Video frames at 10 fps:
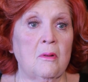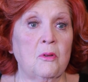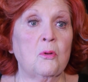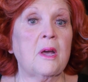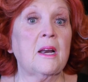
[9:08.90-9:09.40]

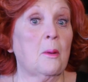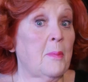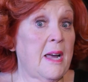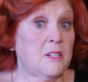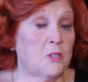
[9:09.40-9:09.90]
You can
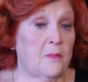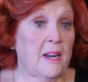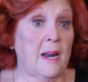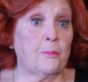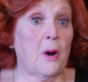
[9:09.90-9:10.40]
imagine that
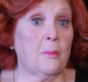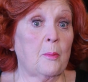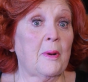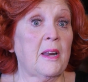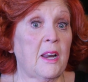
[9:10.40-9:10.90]
I
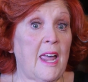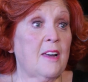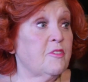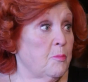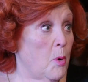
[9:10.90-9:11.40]
probably
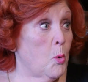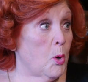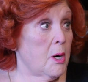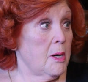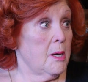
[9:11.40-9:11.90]
laughed more